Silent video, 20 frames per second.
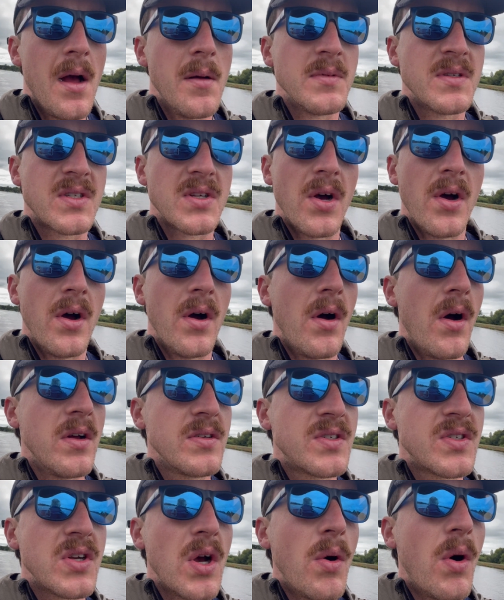
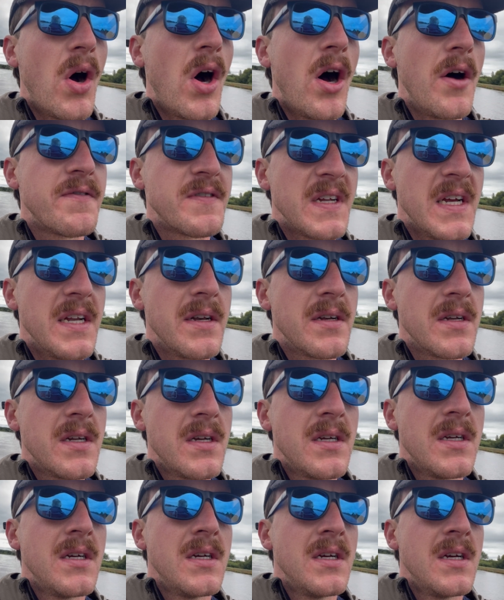So often
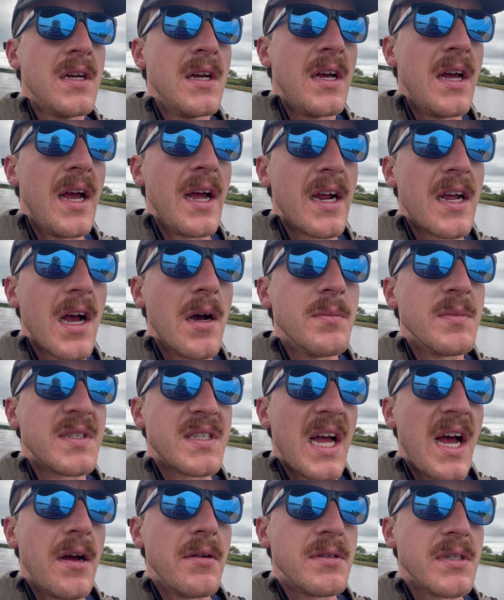it comes
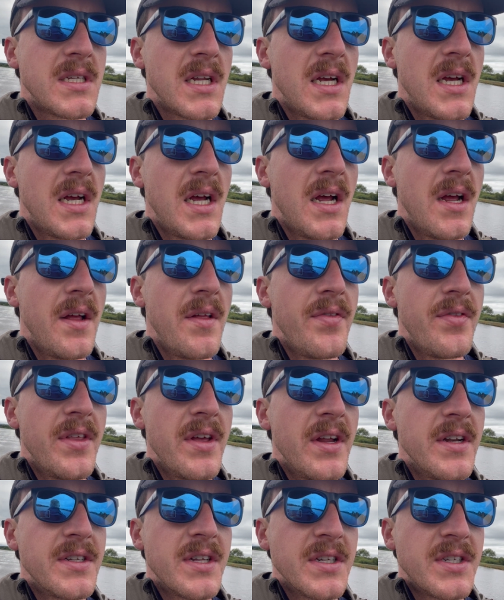down to
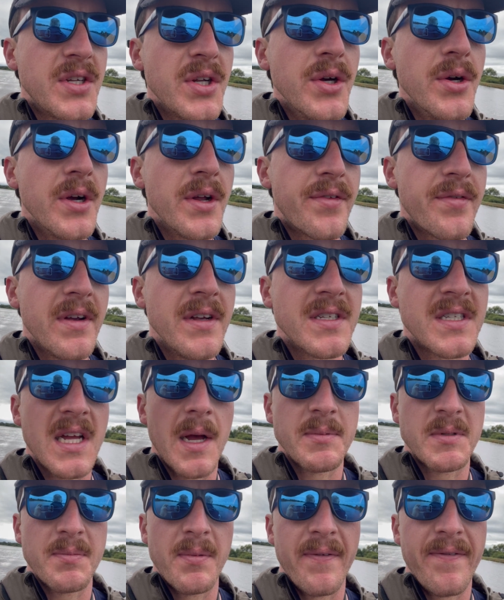the 2 or 3
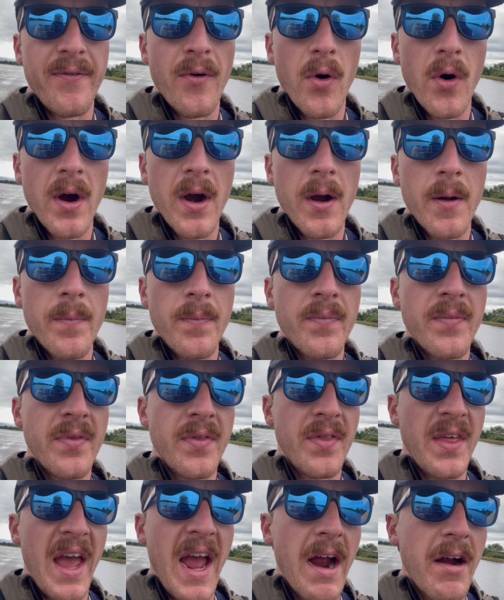steps before
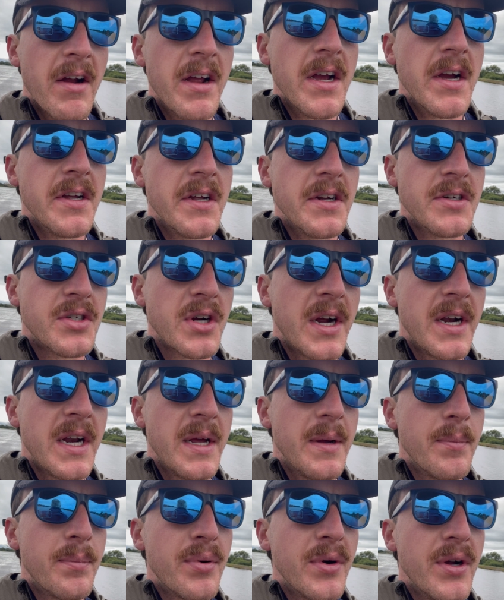the area you're trying to
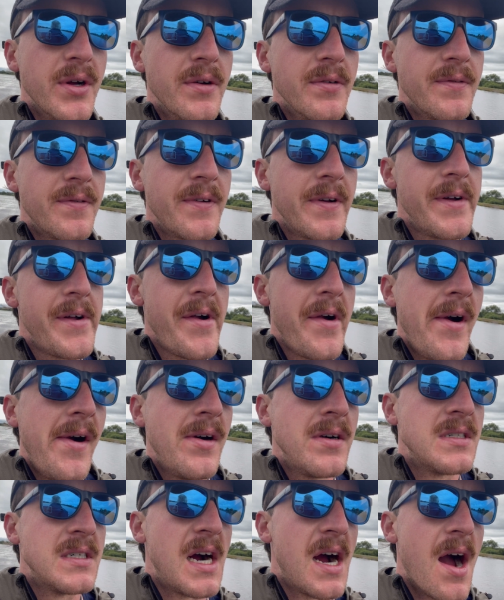improve.
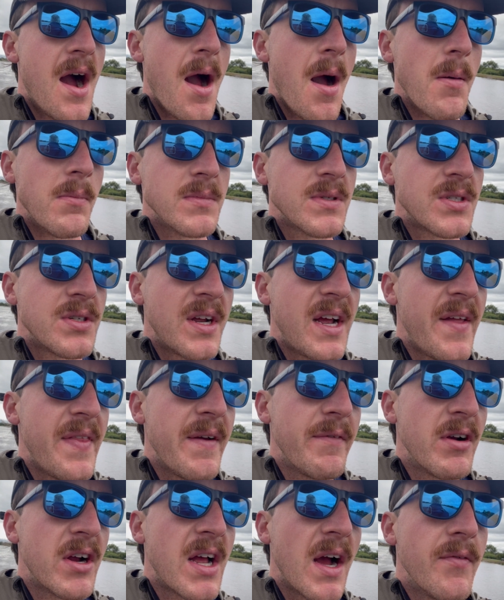So get the
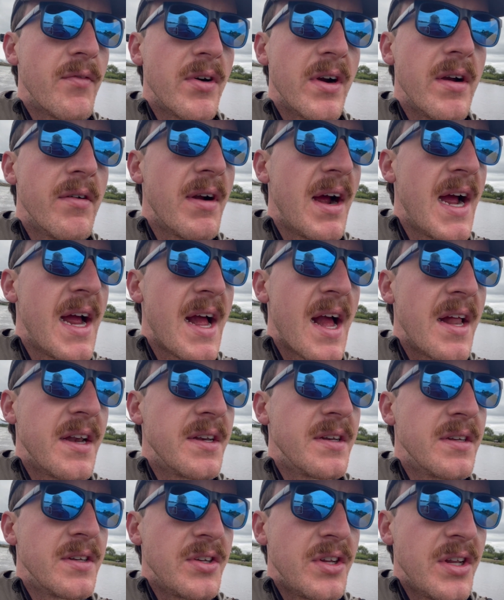recovery right
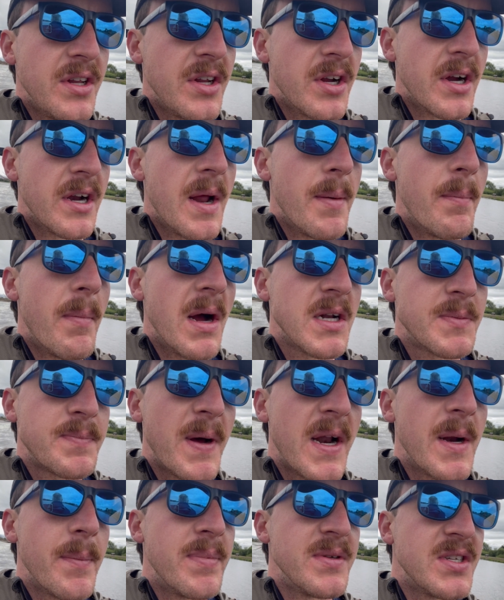and you're in a much
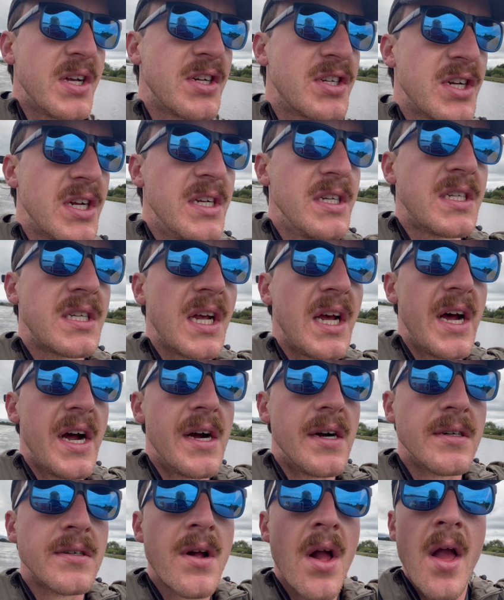better position to
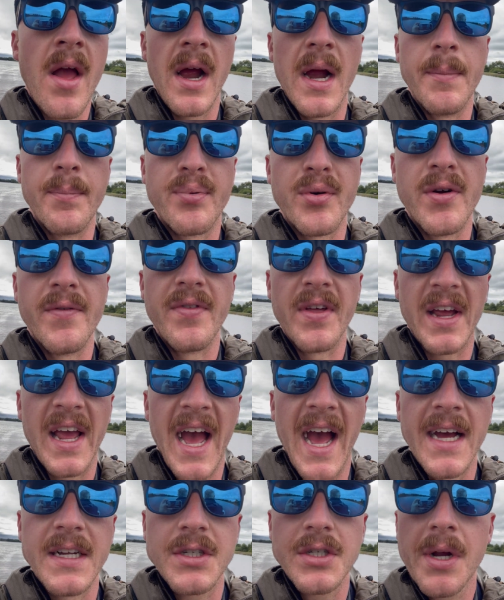improve the
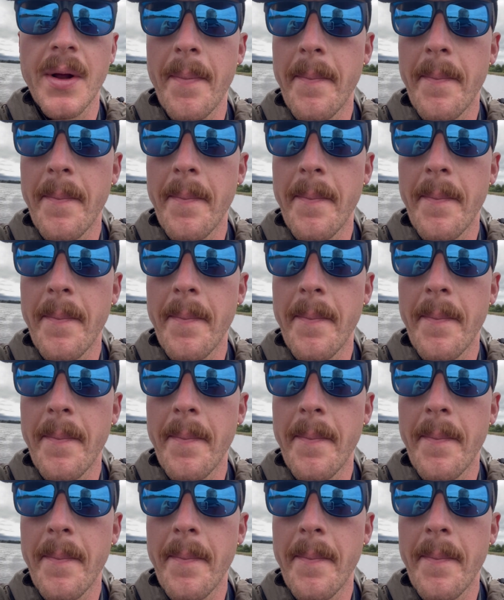catch.